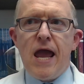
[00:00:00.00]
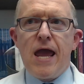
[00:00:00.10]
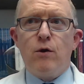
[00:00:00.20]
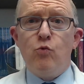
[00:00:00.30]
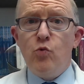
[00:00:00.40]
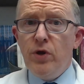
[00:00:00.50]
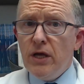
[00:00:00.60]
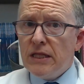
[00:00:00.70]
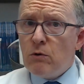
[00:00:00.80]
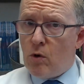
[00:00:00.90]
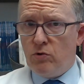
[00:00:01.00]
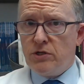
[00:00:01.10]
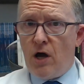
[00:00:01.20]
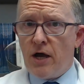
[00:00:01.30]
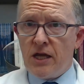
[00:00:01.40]
And really what we're
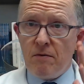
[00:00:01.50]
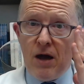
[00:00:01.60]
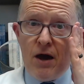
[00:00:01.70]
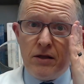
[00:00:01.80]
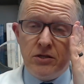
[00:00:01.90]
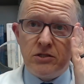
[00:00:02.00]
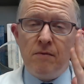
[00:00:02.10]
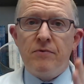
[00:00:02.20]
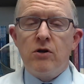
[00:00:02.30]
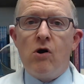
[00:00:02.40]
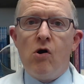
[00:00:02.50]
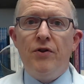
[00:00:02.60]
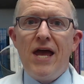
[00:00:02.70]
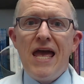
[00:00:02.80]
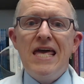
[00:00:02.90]
talking about is something
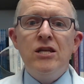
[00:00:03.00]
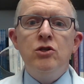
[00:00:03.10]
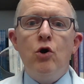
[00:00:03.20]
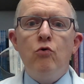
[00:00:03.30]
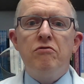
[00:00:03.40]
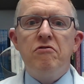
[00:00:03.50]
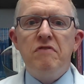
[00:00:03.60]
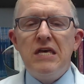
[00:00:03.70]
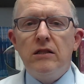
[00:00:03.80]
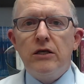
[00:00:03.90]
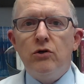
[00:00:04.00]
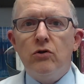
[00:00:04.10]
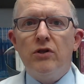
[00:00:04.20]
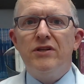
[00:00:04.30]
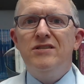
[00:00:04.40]
called
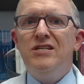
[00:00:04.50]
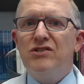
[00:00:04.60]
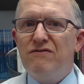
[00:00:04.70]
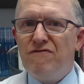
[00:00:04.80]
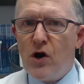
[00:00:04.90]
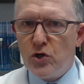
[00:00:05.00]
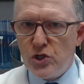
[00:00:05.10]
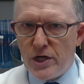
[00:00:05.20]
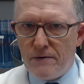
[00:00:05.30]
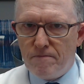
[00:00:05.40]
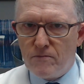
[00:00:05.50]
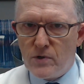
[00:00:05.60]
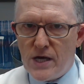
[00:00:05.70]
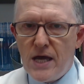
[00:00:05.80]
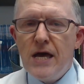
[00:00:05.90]
endothelial dysfunction,
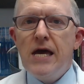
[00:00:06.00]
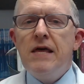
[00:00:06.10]
okay?